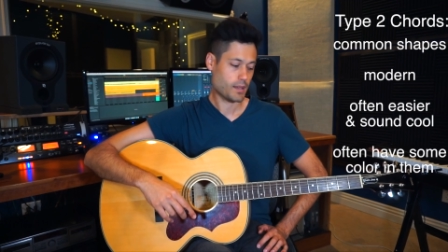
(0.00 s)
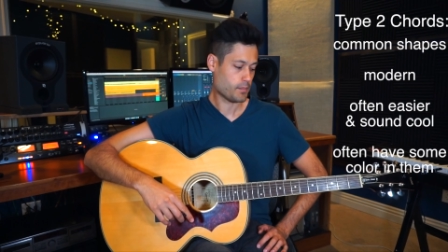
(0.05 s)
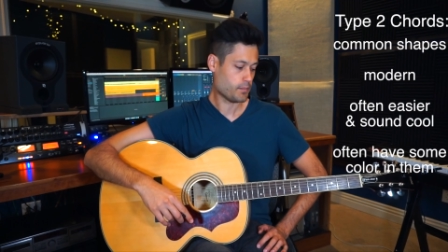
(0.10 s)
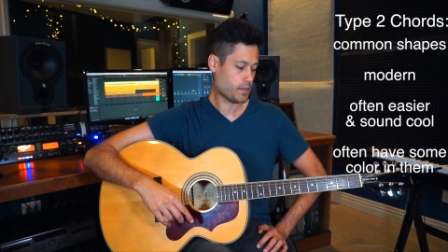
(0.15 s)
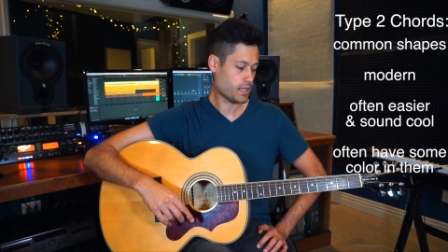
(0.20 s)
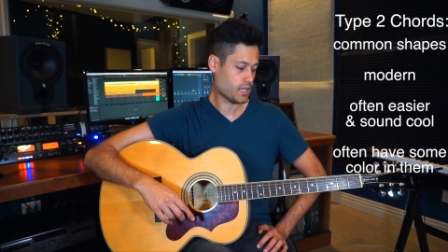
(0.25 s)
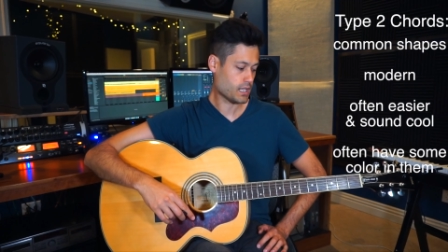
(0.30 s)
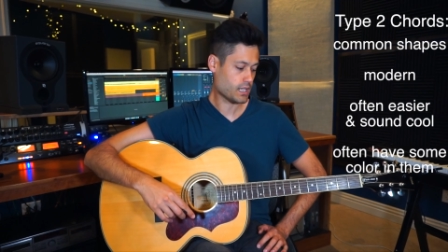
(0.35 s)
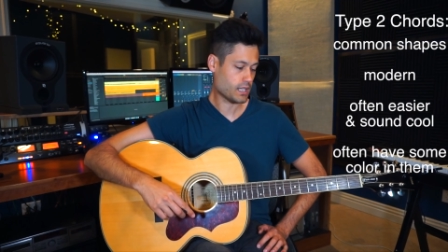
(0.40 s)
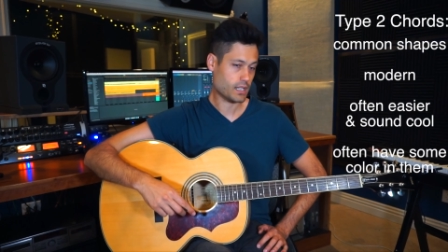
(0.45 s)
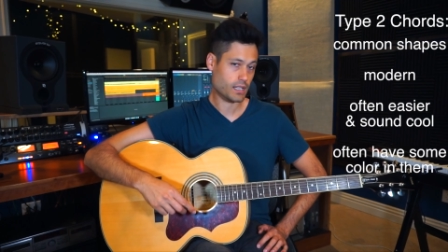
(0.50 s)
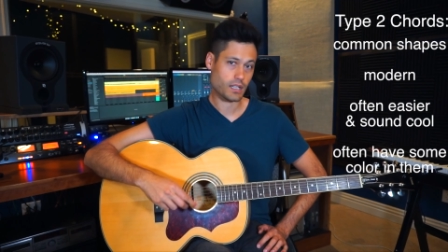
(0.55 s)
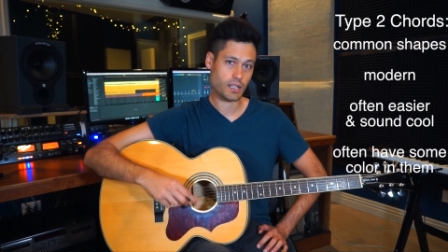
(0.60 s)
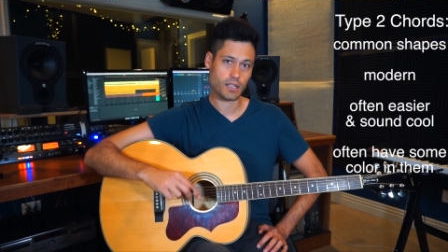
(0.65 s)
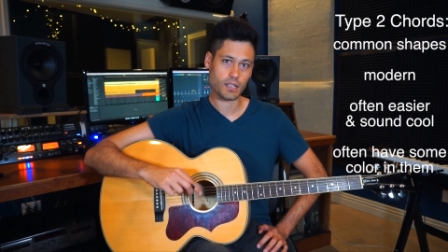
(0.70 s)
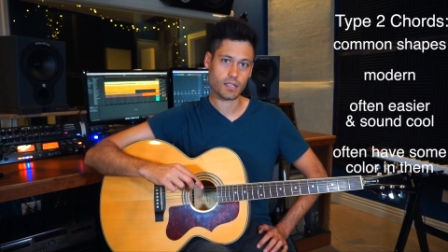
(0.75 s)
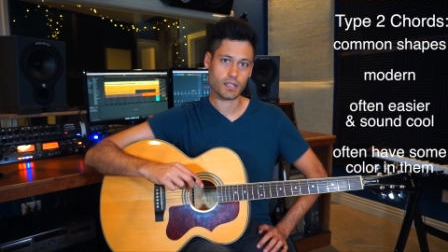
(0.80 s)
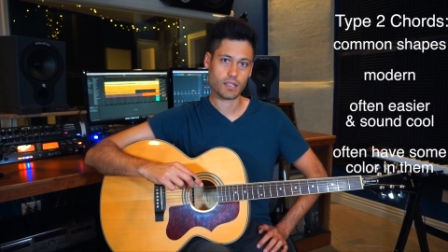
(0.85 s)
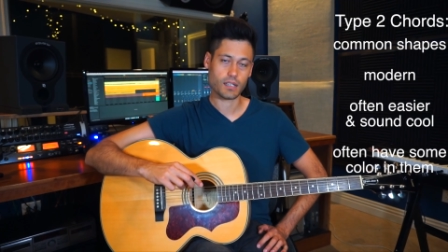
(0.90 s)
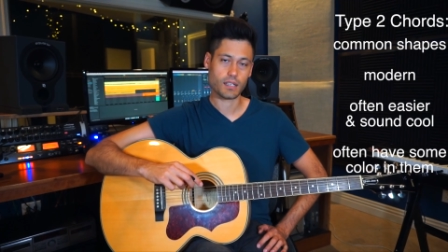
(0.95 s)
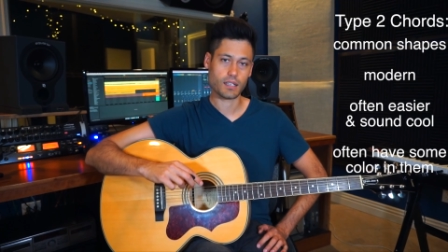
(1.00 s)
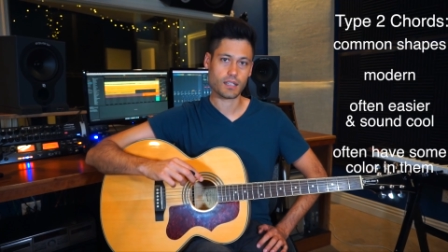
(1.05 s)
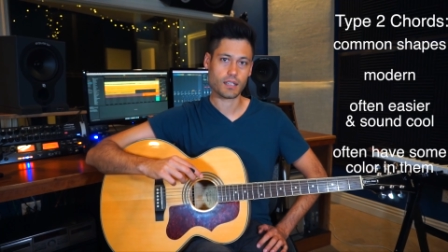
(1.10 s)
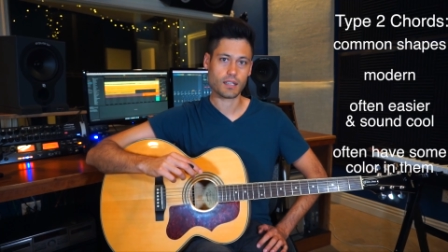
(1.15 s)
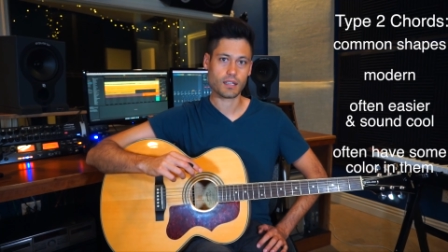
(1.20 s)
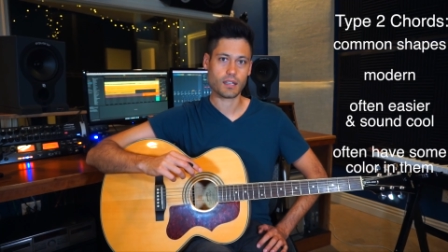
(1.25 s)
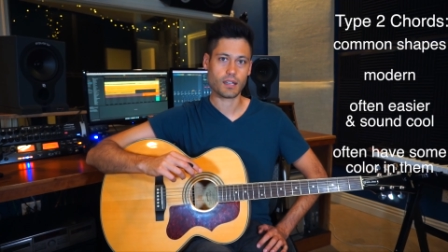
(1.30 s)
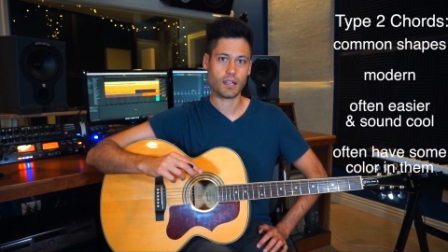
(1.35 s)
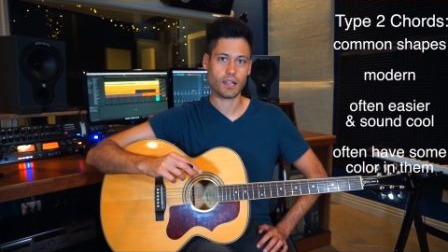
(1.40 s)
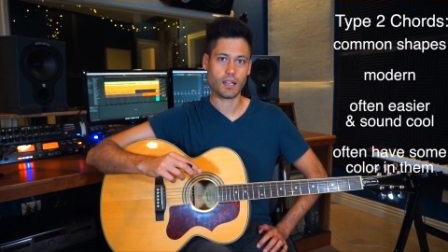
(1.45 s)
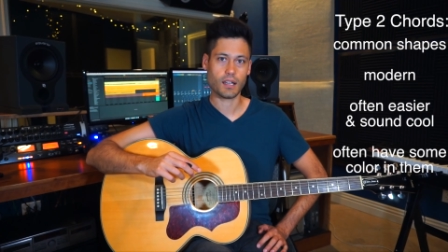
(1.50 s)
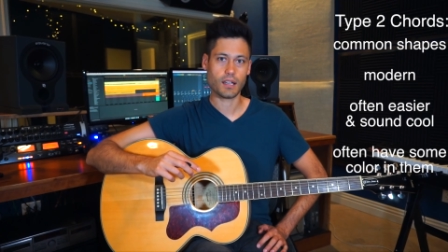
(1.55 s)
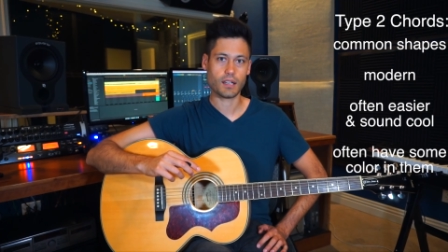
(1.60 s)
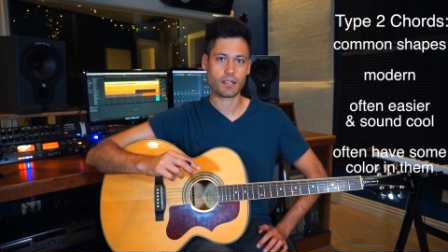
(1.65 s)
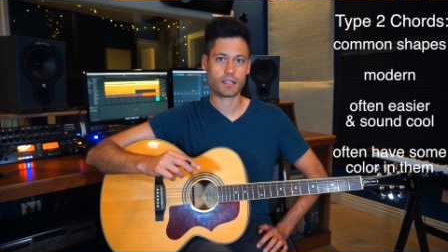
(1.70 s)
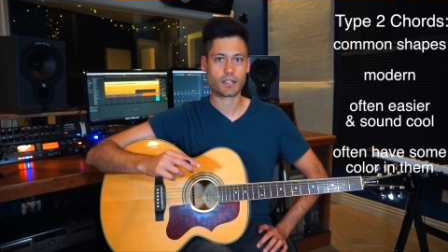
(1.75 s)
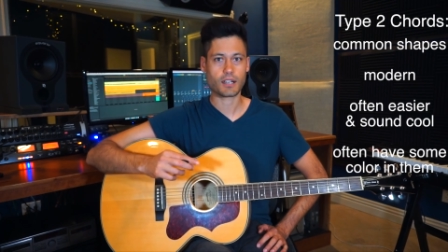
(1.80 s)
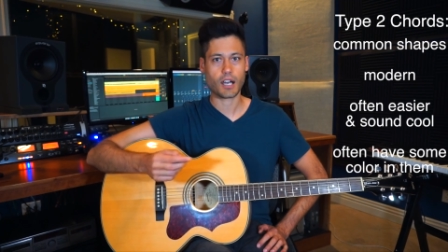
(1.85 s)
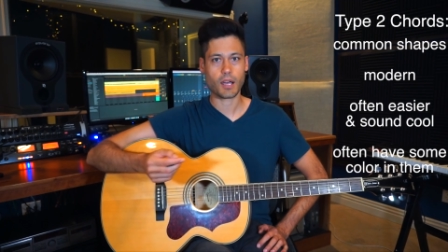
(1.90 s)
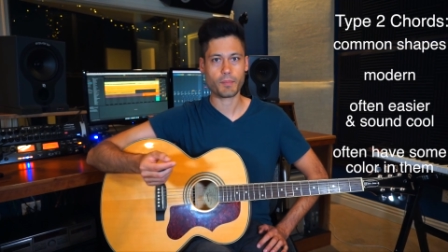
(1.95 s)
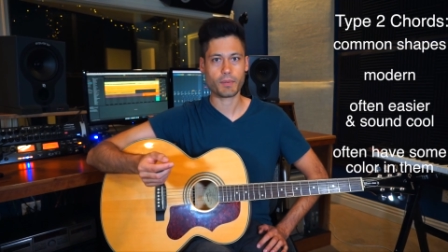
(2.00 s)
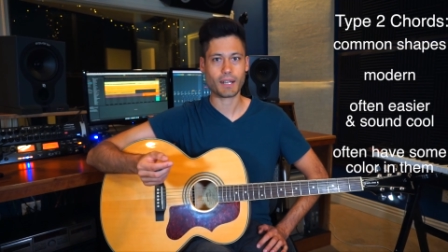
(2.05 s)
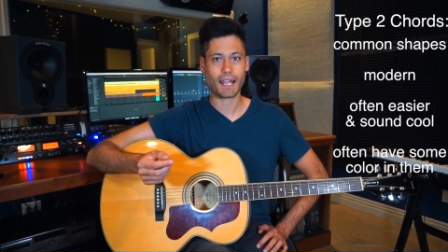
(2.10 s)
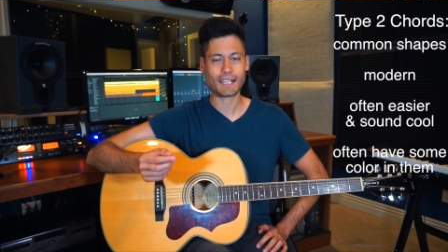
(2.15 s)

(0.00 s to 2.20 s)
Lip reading: meaning common.